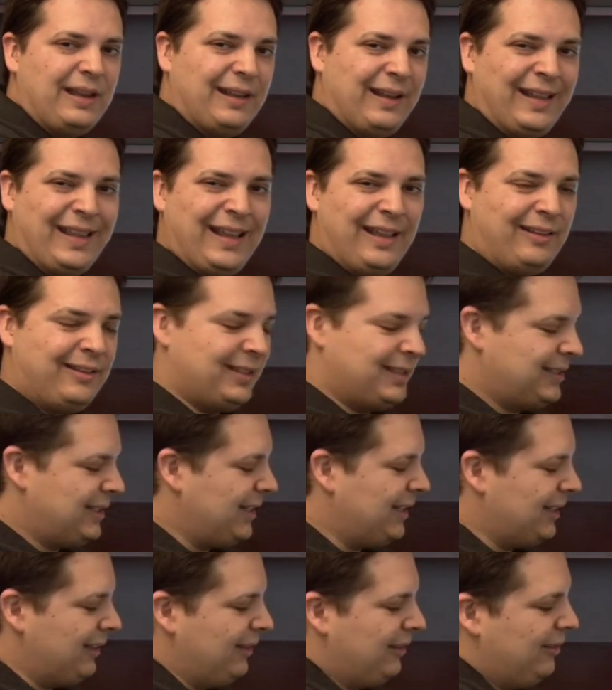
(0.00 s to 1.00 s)
Now that'll
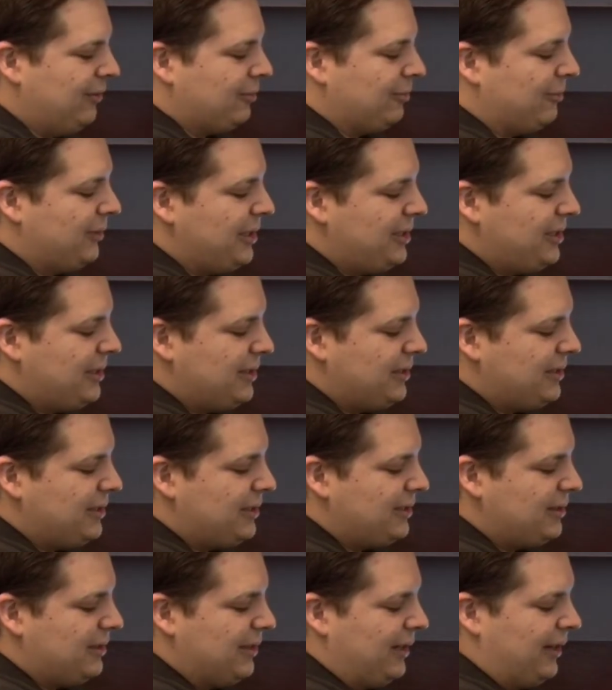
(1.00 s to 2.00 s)
detect little
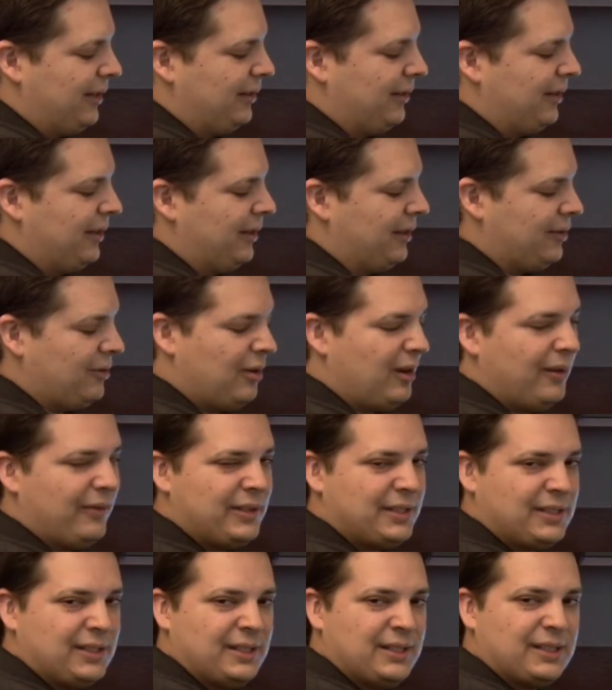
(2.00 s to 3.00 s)
ridges and uh,
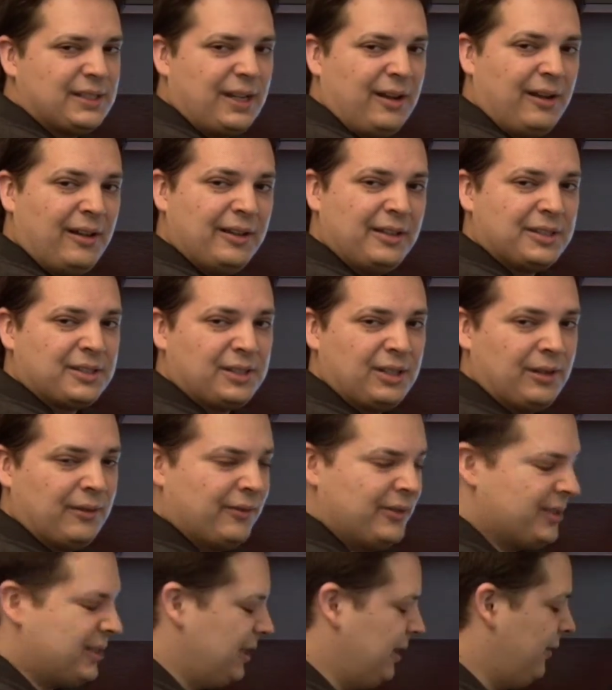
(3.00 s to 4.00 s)
crevices on the
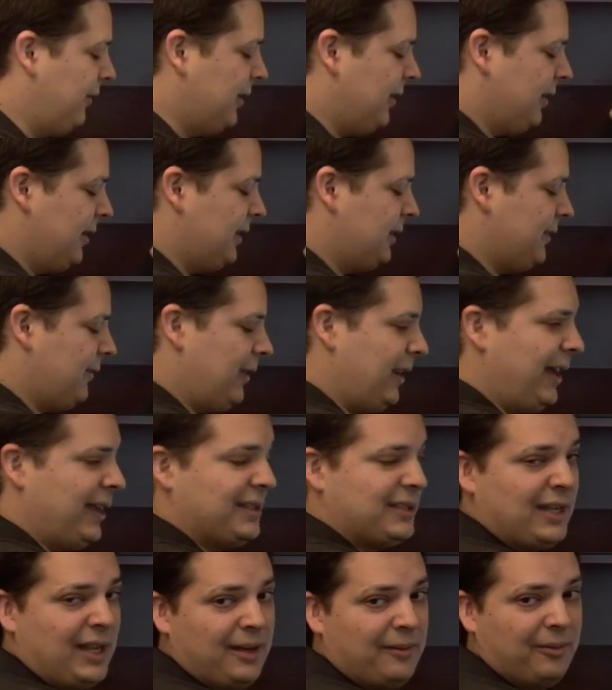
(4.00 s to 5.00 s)
surface, even on this
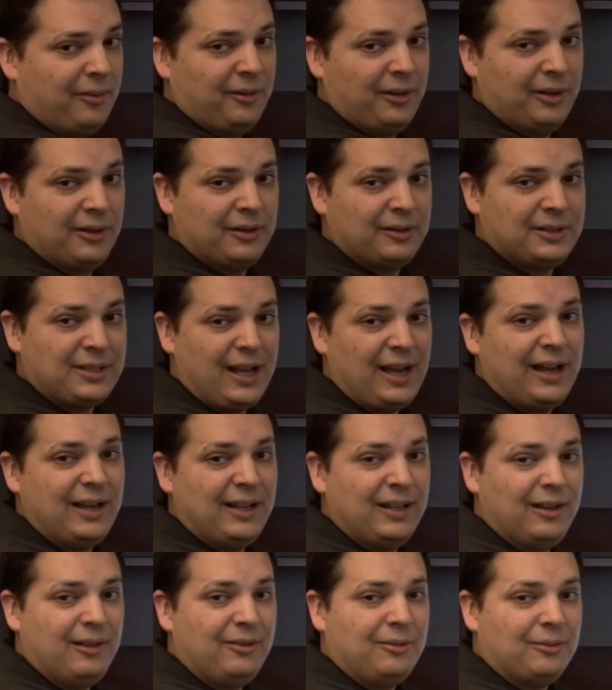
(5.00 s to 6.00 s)
flat table there are
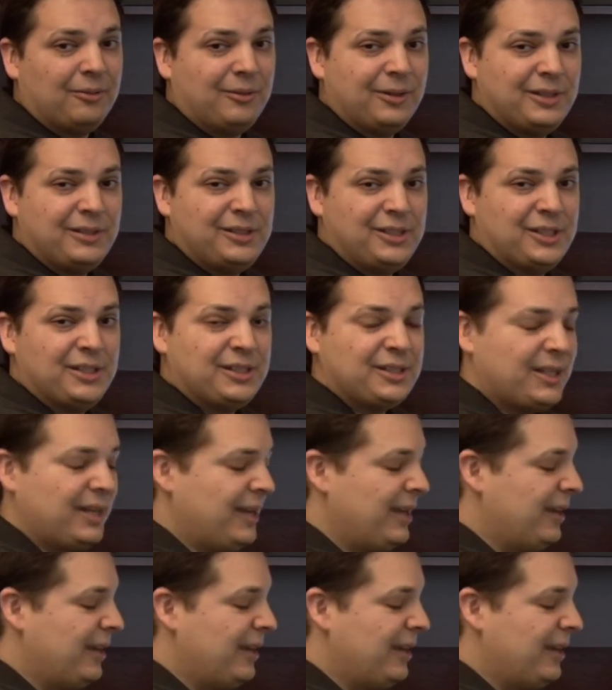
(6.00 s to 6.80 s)
tiny little ridges